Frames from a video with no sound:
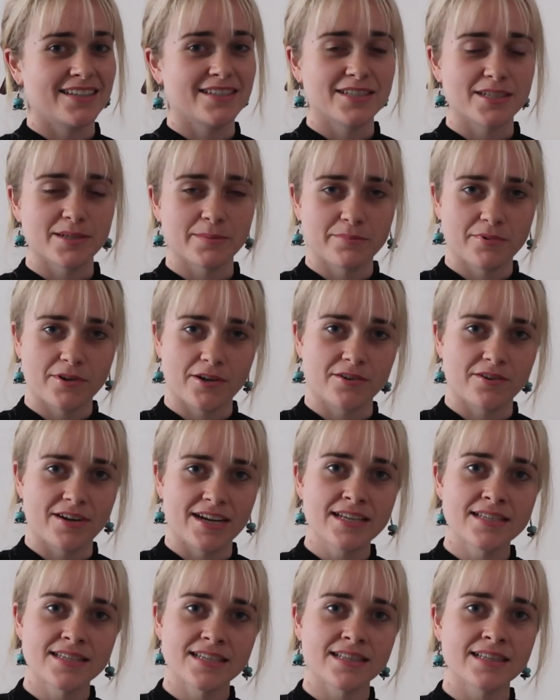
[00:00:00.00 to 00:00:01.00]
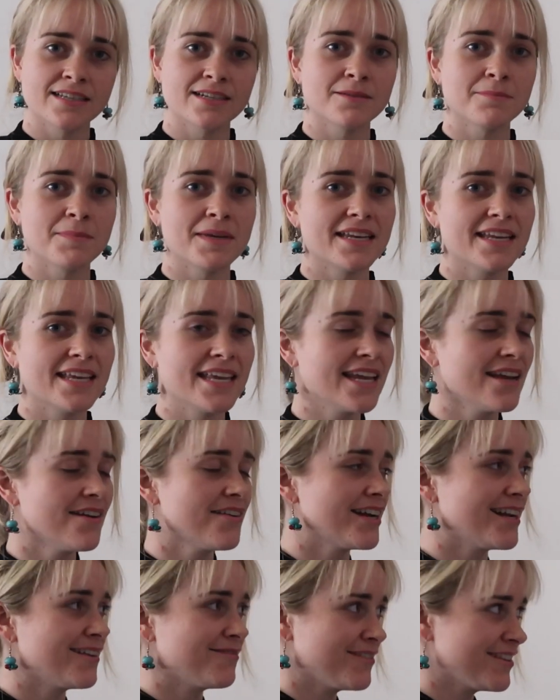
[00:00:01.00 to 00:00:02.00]
to progress a little bit here,
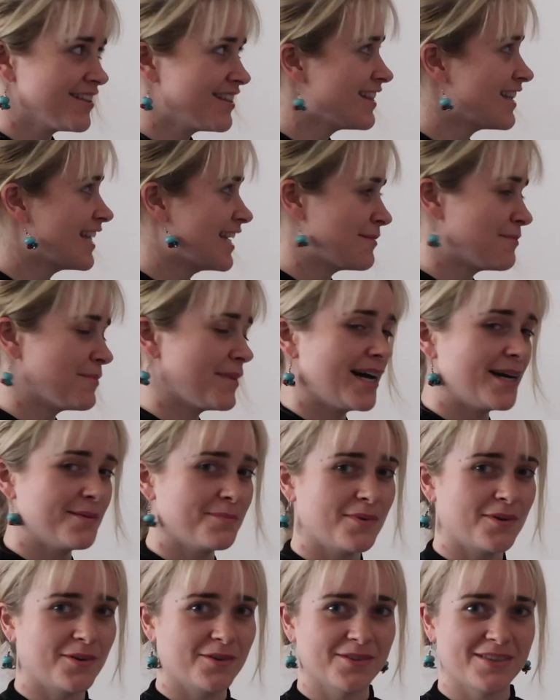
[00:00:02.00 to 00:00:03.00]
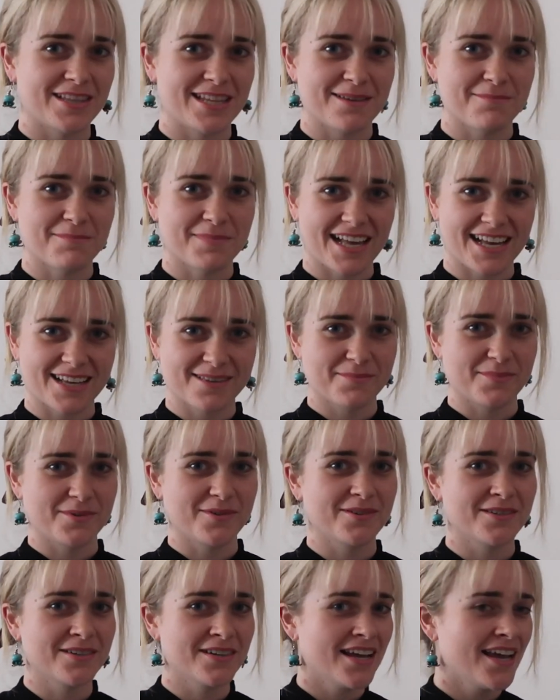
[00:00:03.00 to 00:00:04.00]
and I've written them up on the
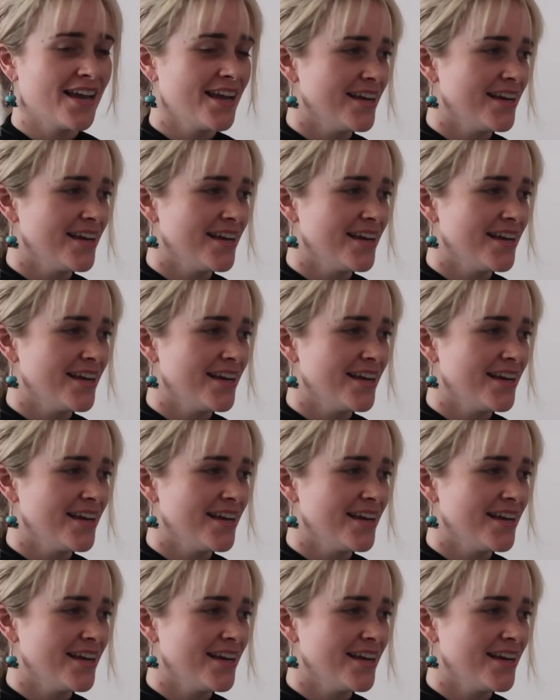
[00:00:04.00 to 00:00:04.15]
blackboard.